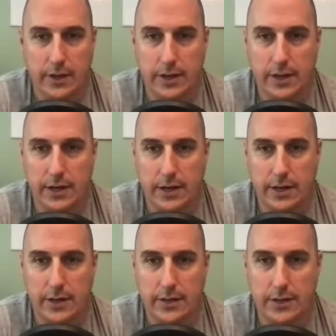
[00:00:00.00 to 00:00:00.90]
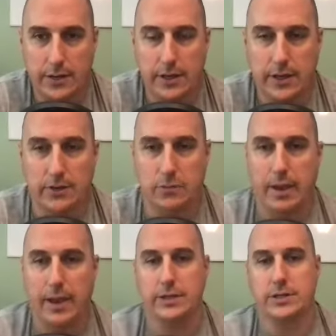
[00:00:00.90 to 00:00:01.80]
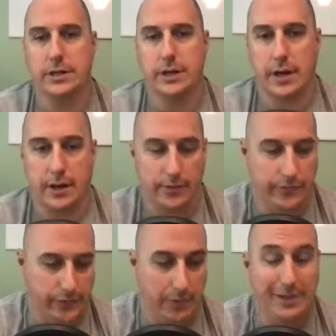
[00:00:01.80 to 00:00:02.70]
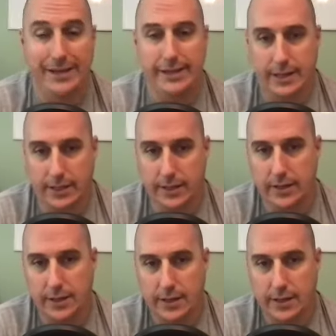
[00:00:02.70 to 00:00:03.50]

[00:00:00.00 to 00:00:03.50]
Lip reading: the expansion of CBD